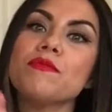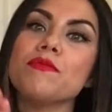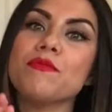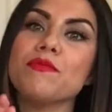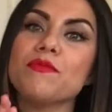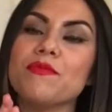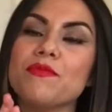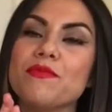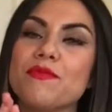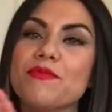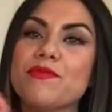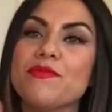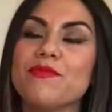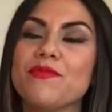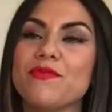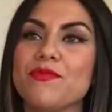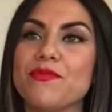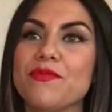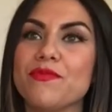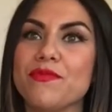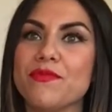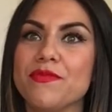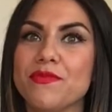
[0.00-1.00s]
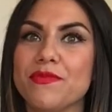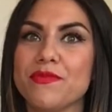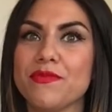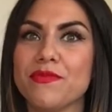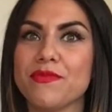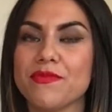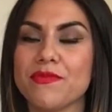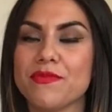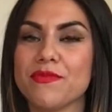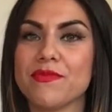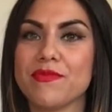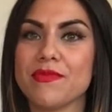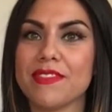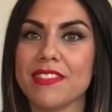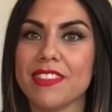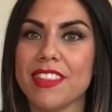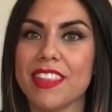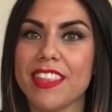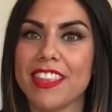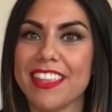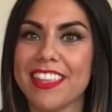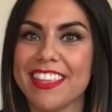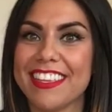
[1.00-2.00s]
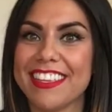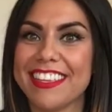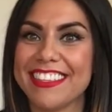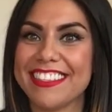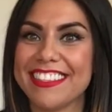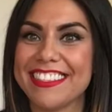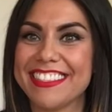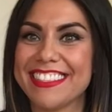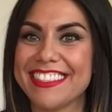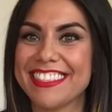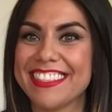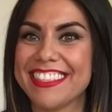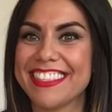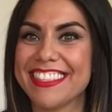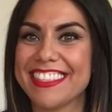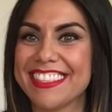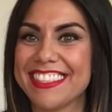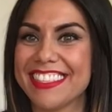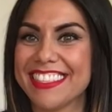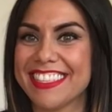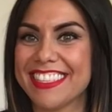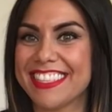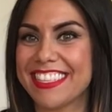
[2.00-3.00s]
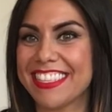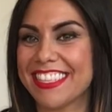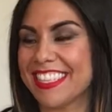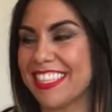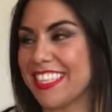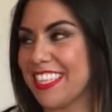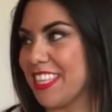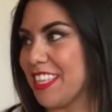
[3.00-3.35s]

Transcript: (silent)